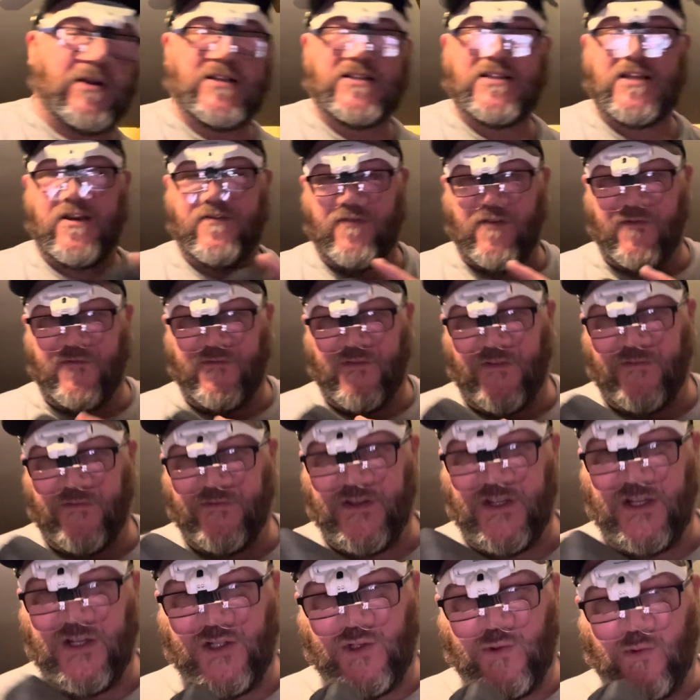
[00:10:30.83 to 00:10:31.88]
say for
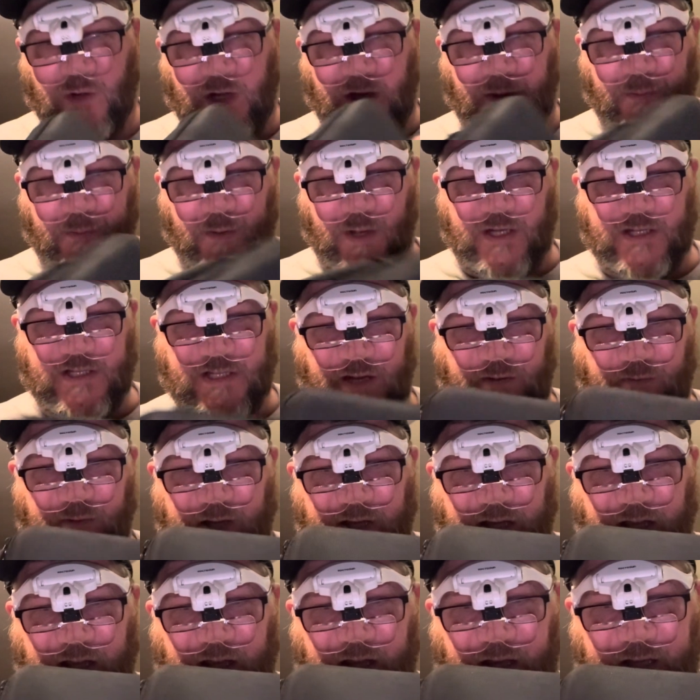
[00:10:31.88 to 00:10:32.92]
15 or 20 bucks, and I
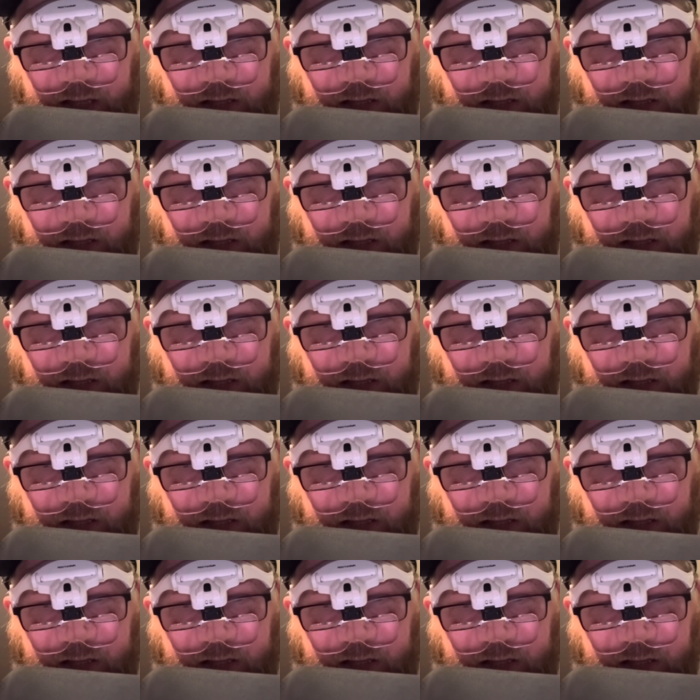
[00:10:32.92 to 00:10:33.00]
really like